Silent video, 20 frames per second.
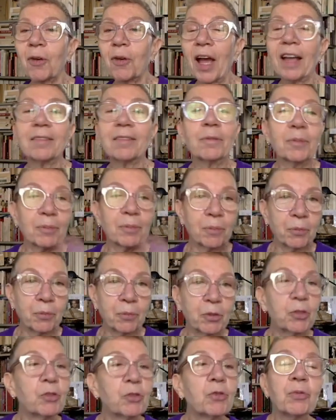And
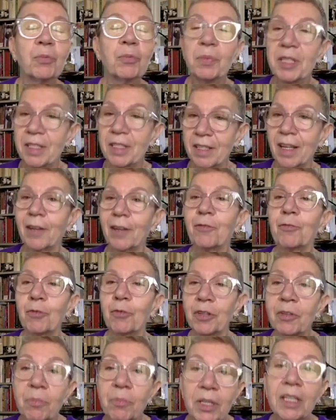you be safe
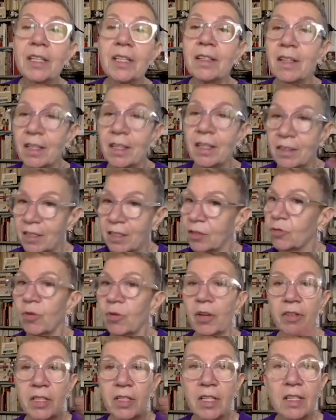with me,
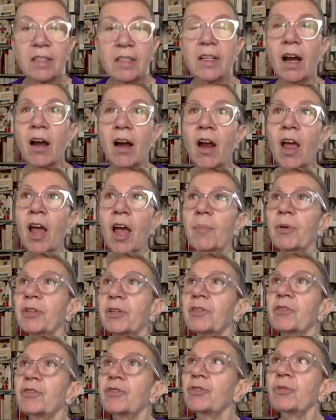etc. These are,
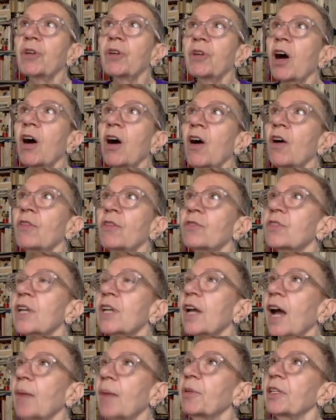but you can't,
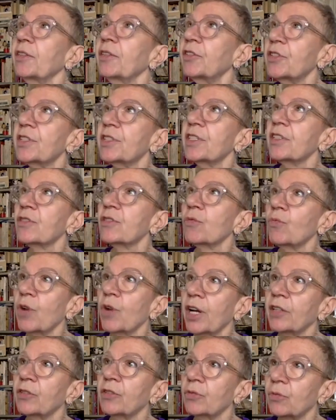I mean, this is a
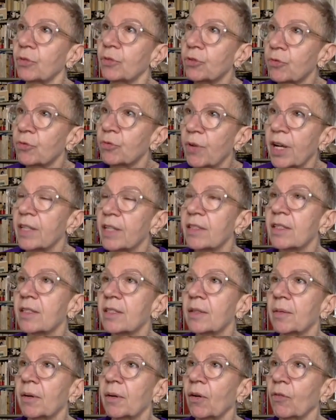way to
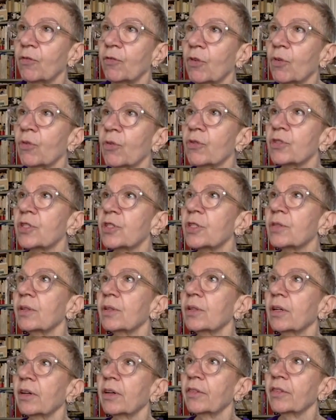address, of course,
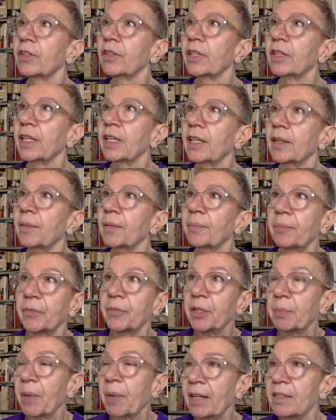the
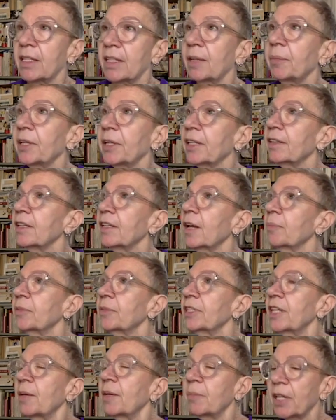pandemic, the
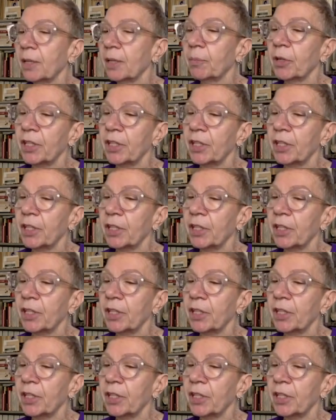epidemic.